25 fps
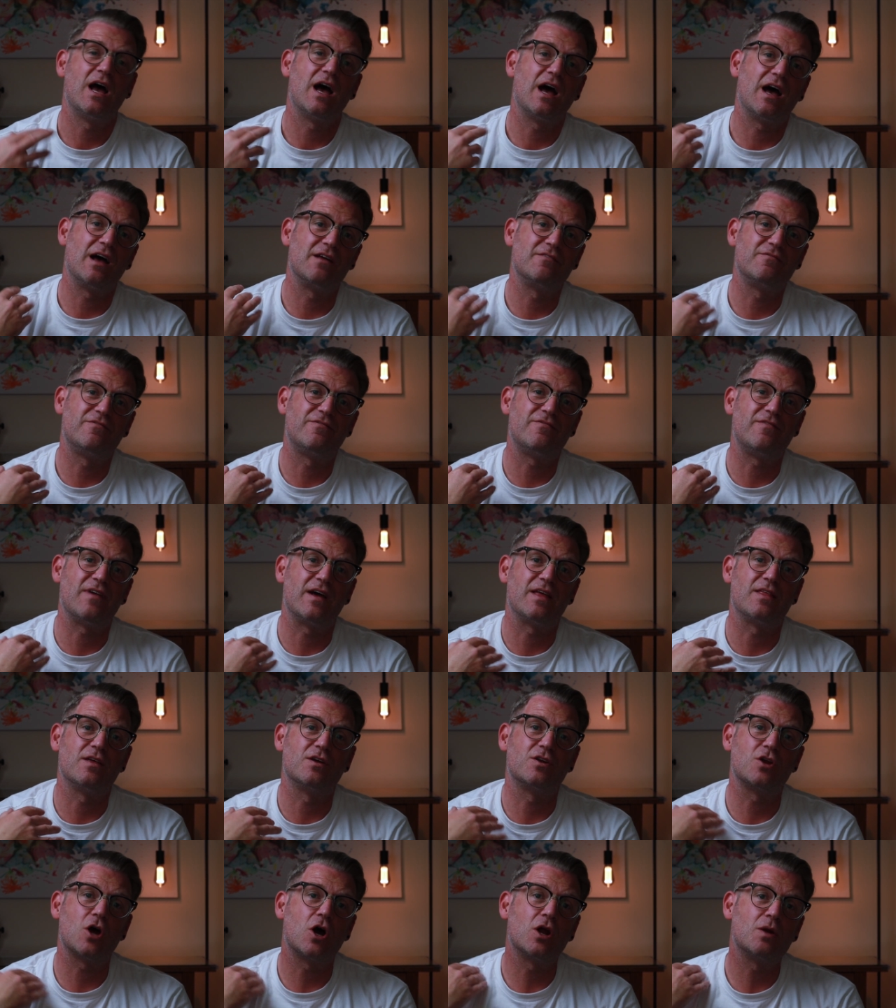and
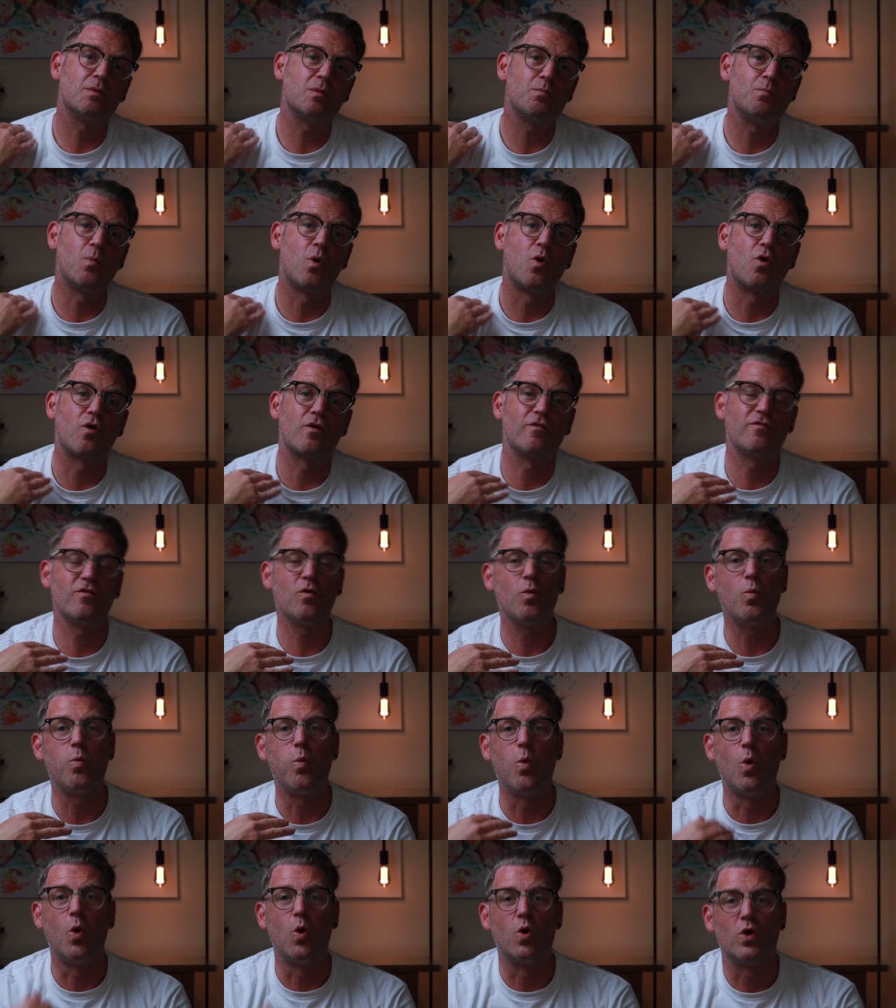feathered and more of a
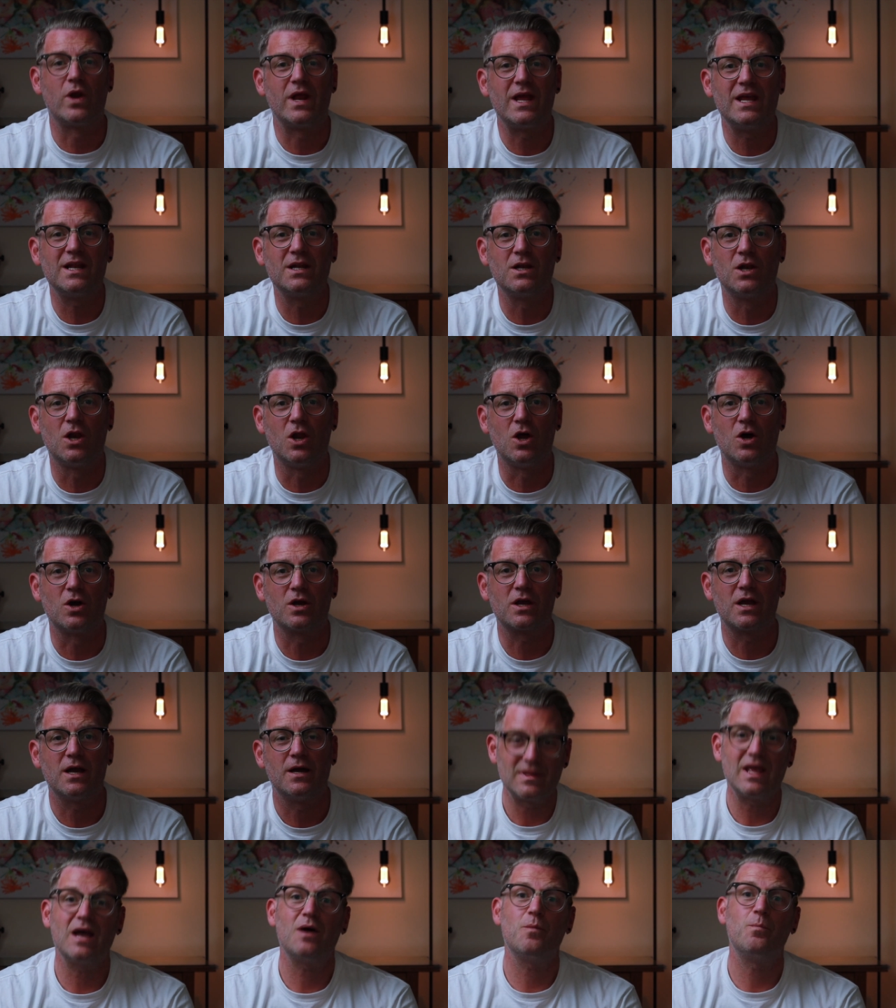worn-in look.
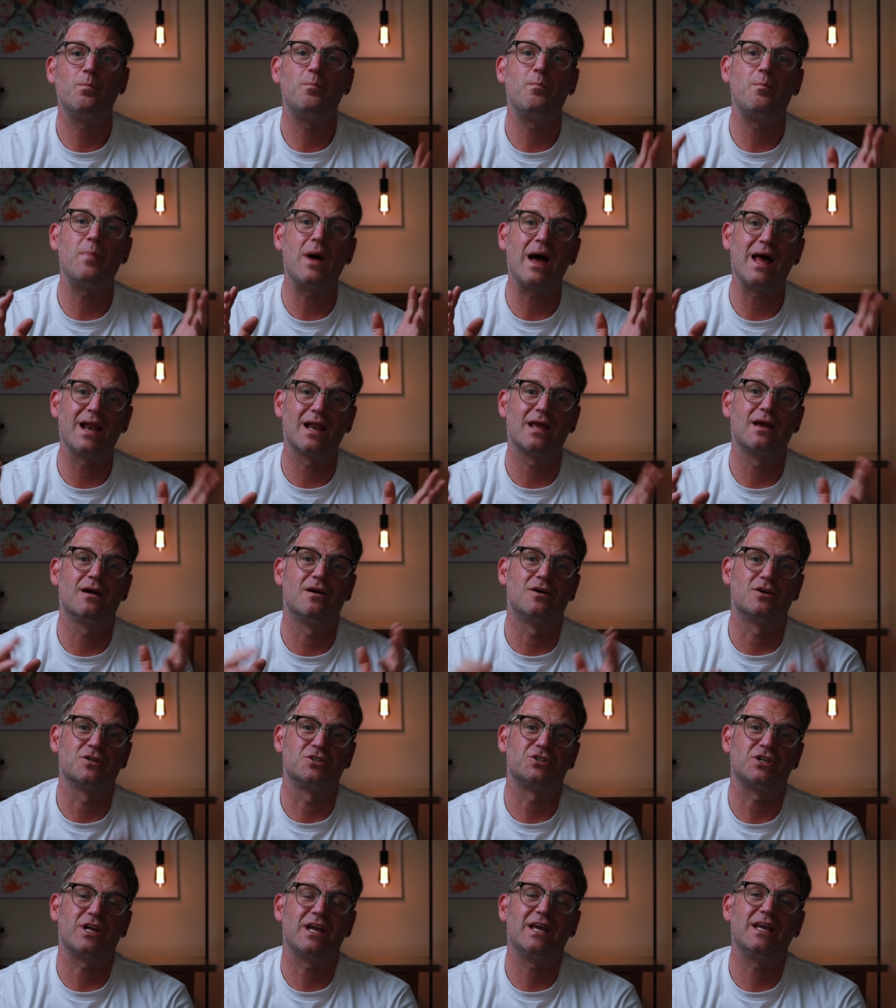Now
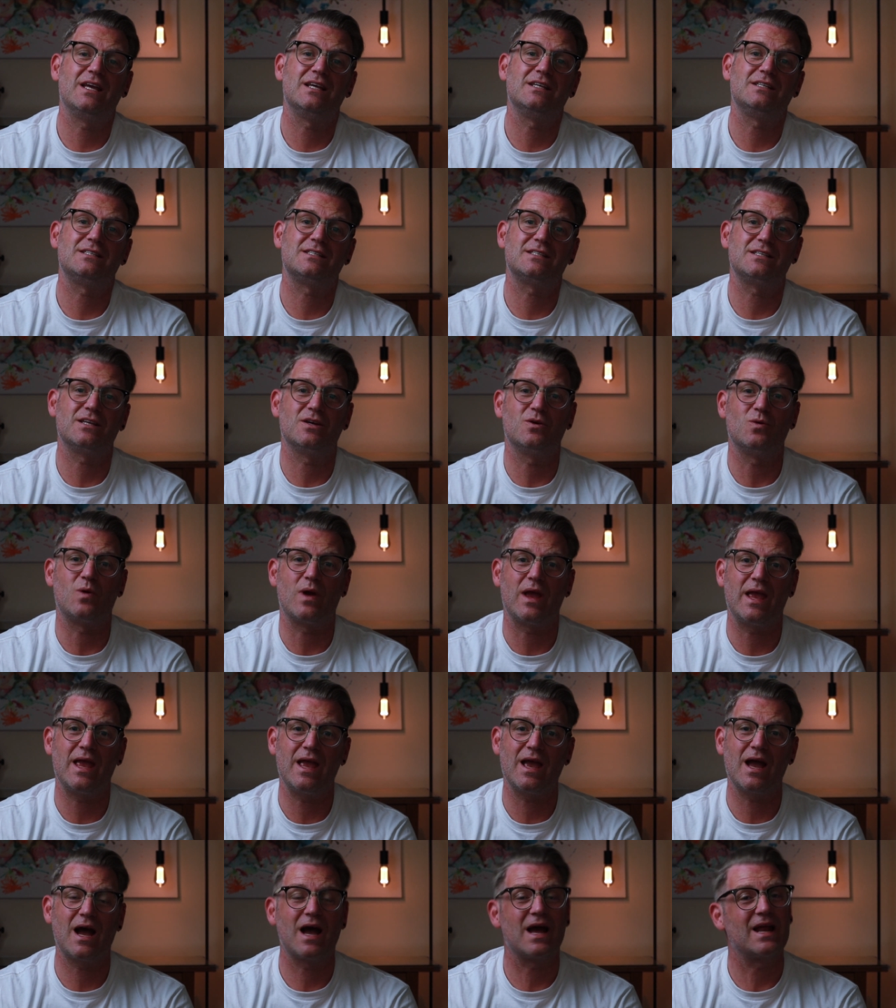balayage, it is still
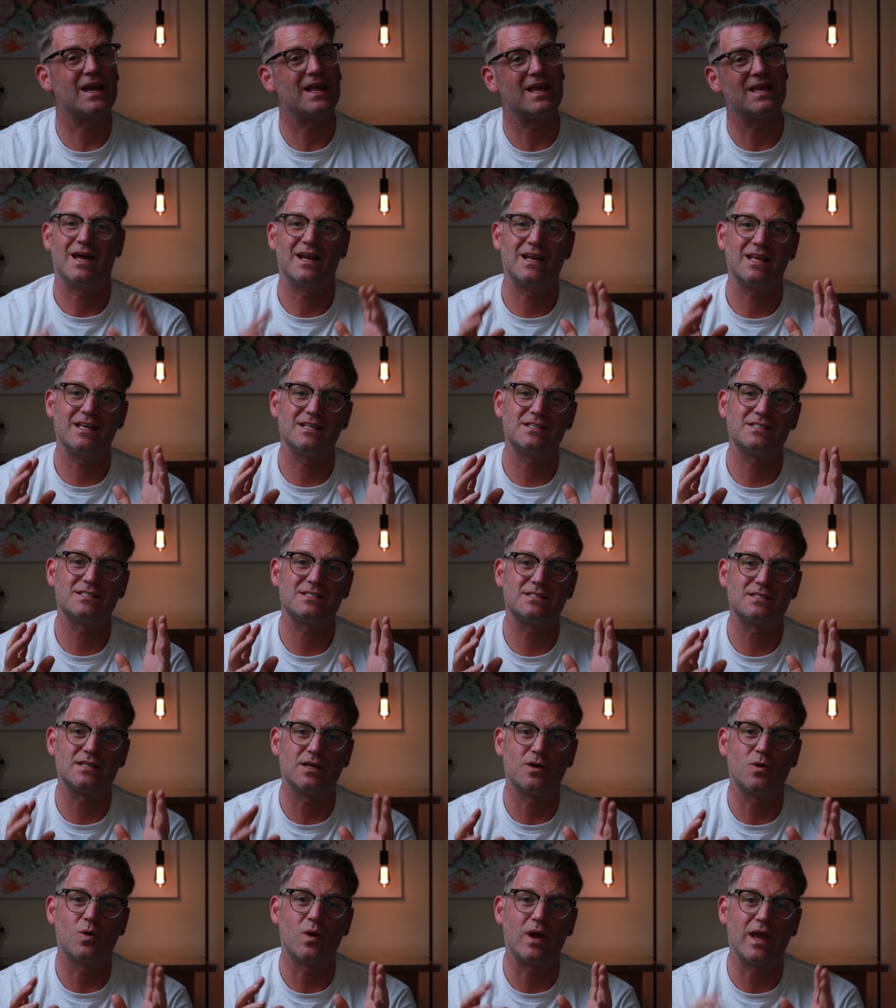here and it is
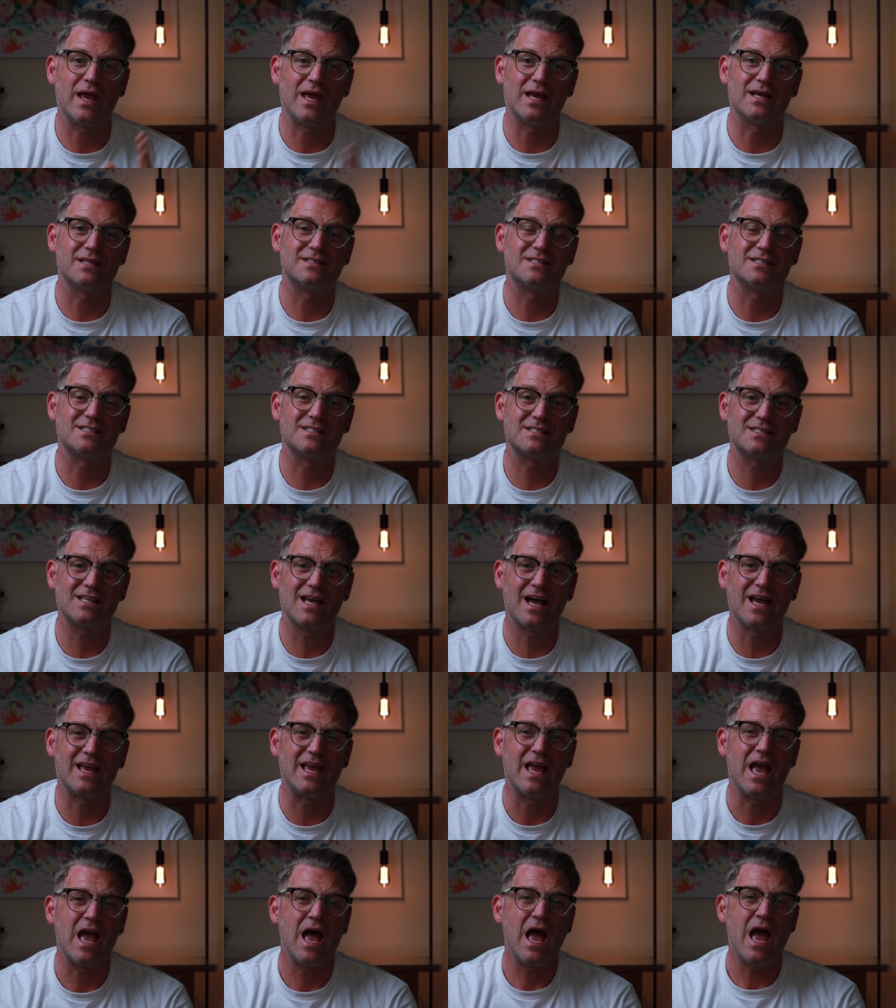still here to
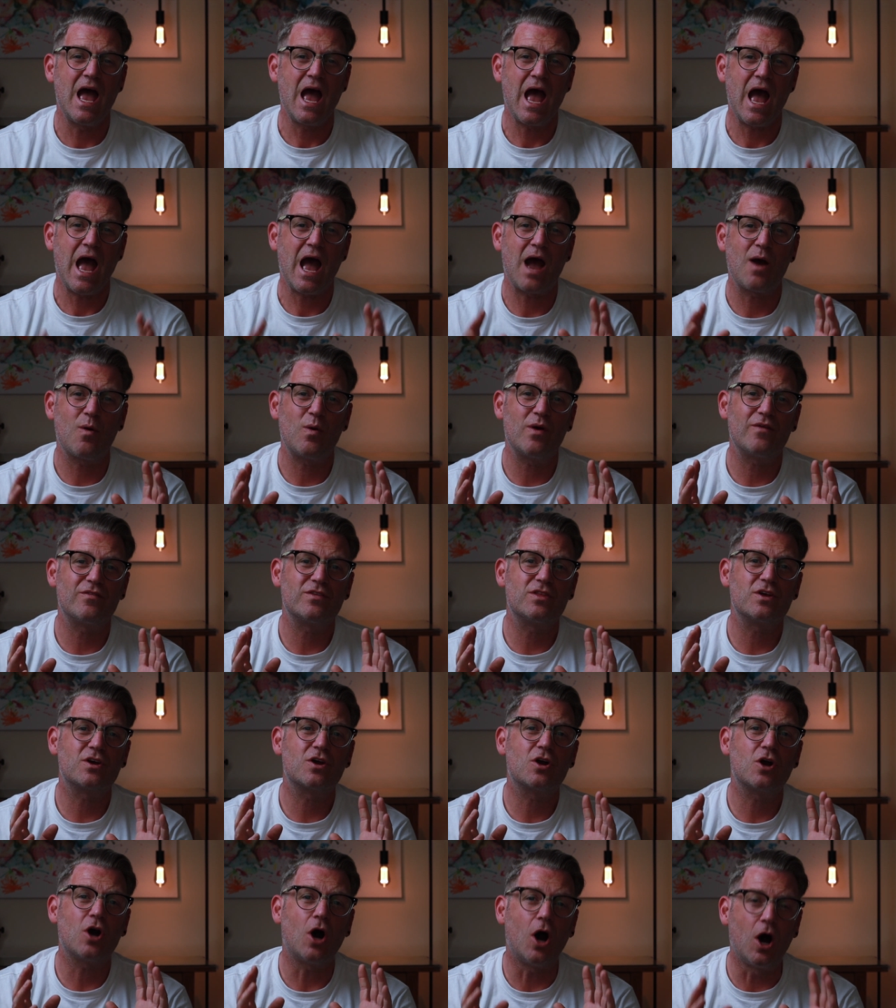stay. However,
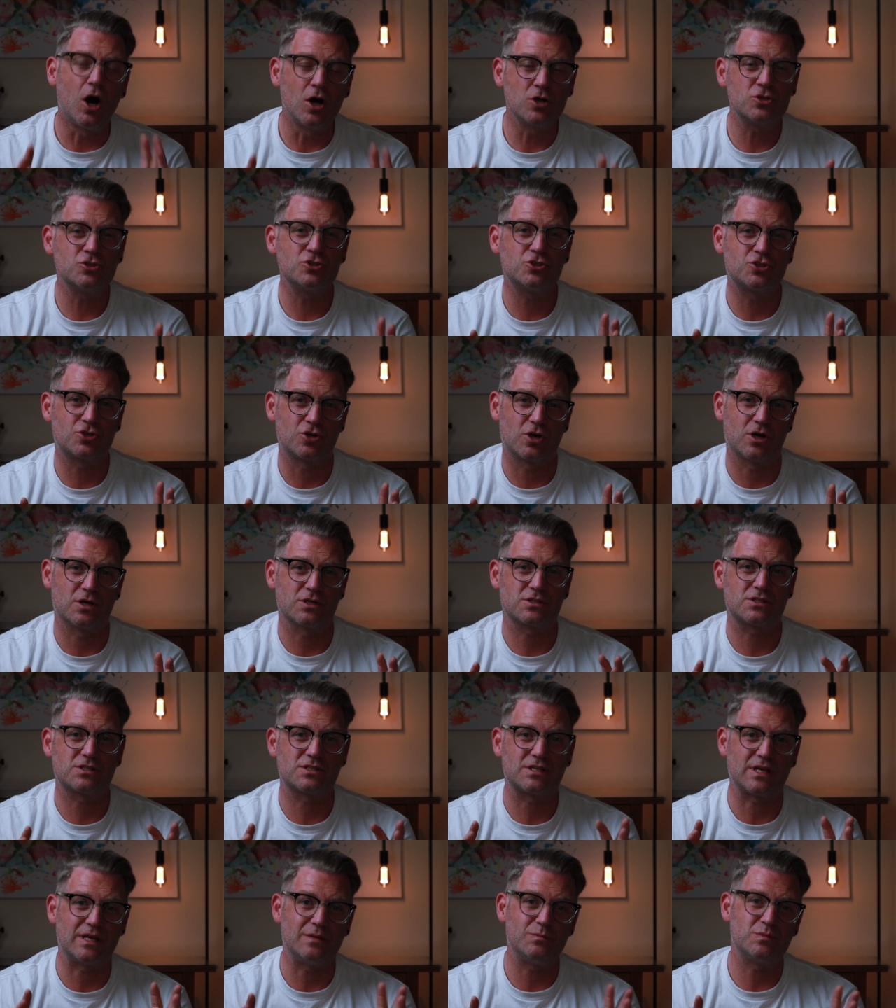the
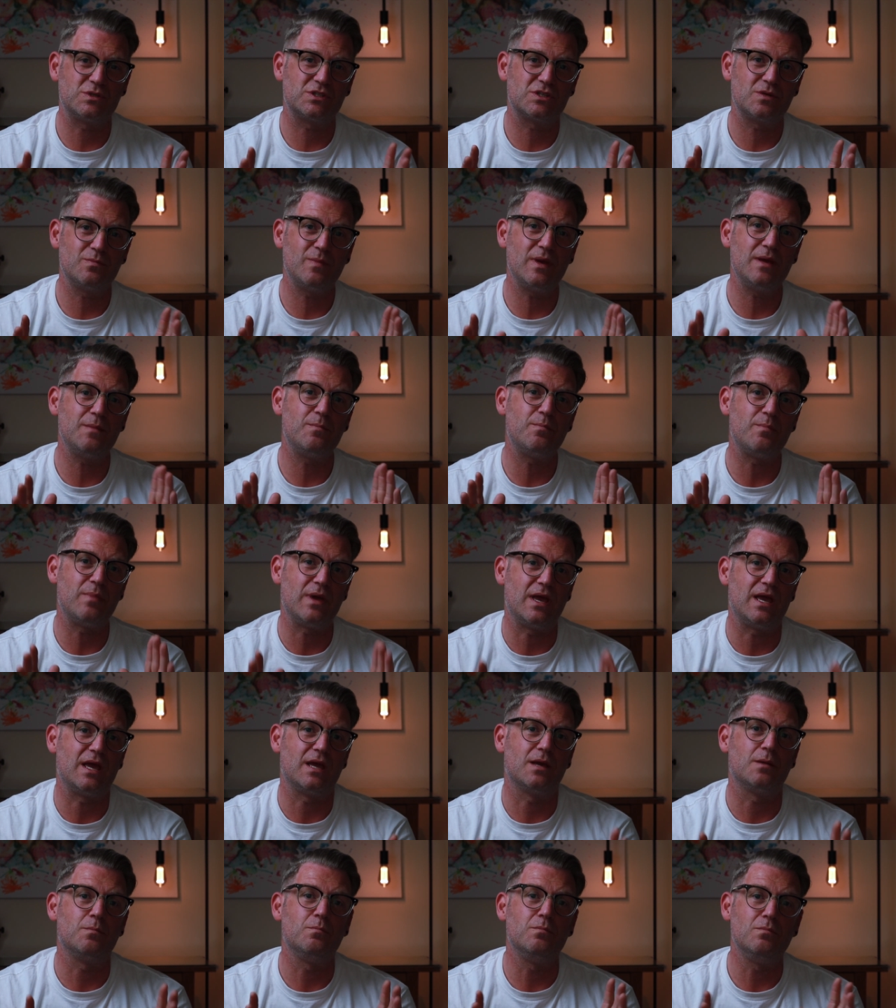contrast seems to be
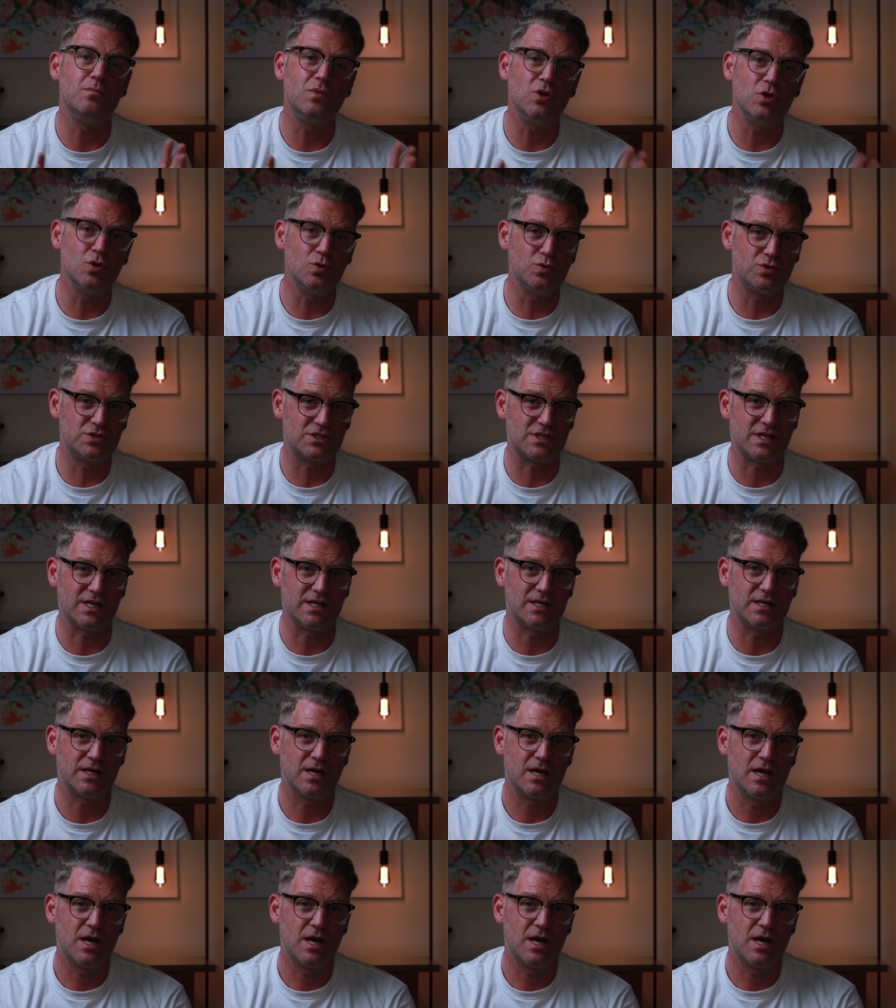being muted.